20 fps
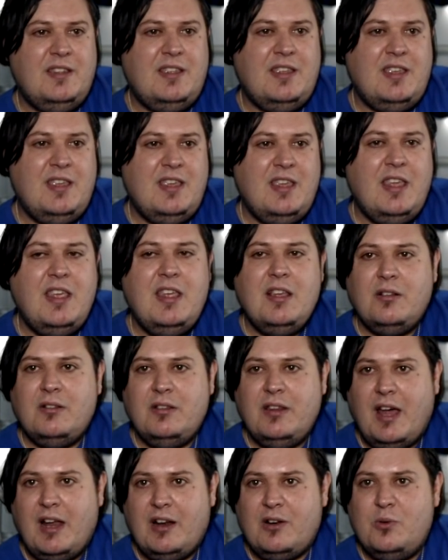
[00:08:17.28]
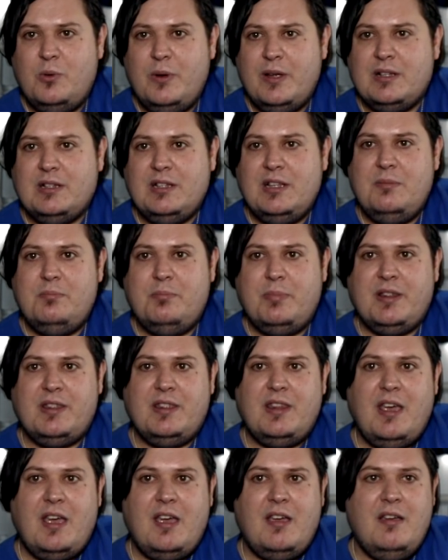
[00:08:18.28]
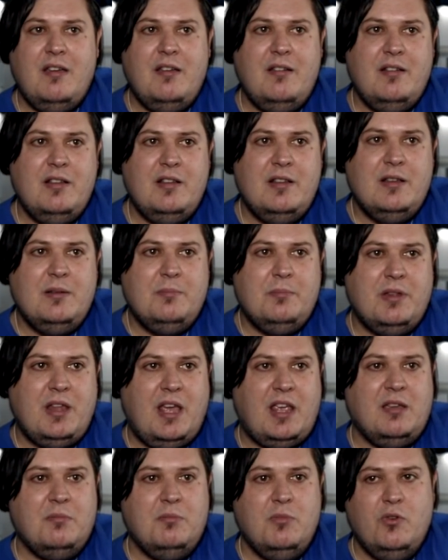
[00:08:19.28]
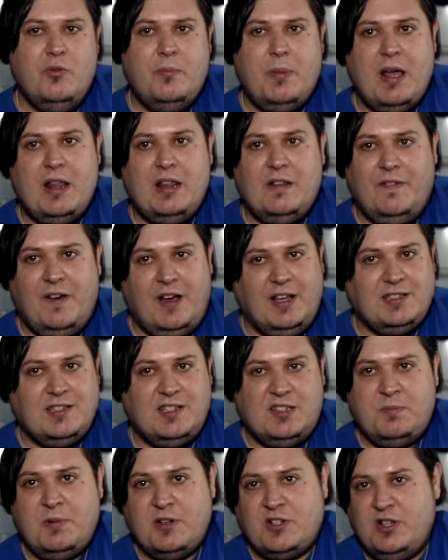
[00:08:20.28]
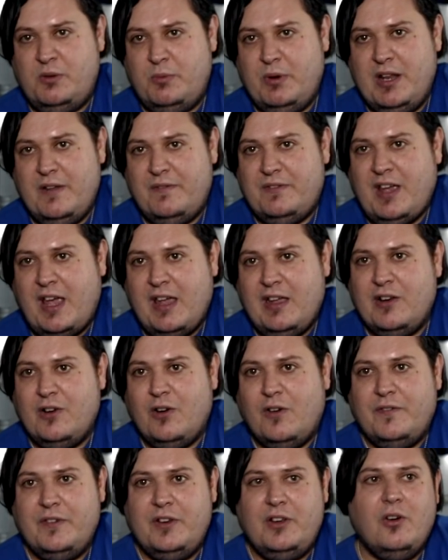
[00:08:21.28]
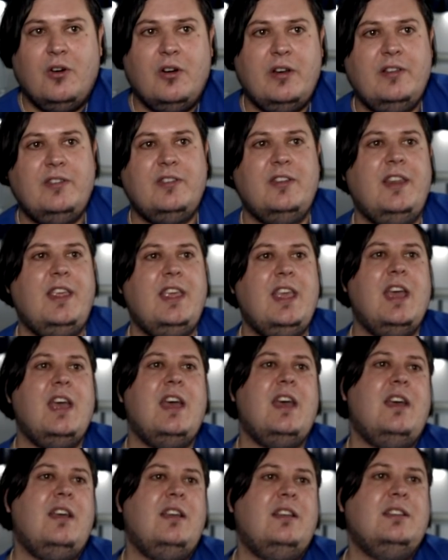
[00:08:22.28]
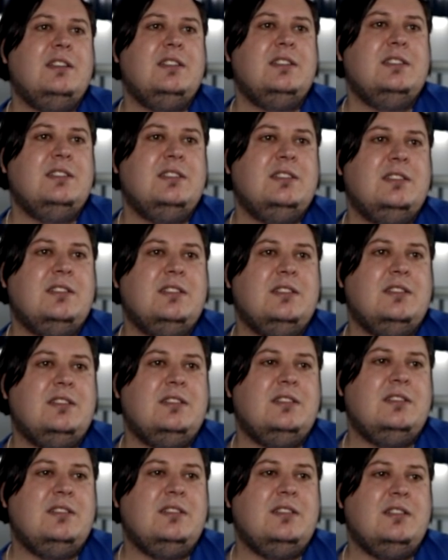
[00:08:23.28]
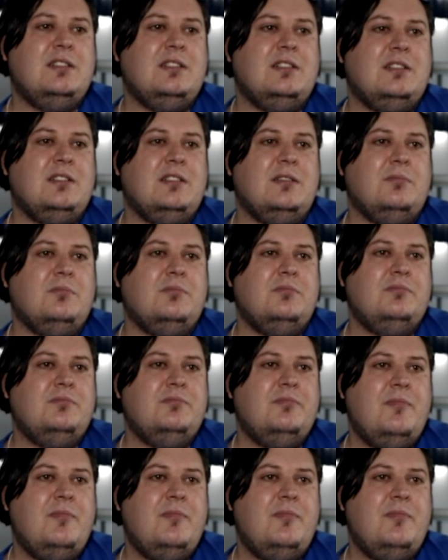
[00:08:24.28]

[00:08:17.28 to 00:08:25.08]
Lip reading: heal that quickly, but they can move about the fastest, especially when they've taken off and gone into the air. I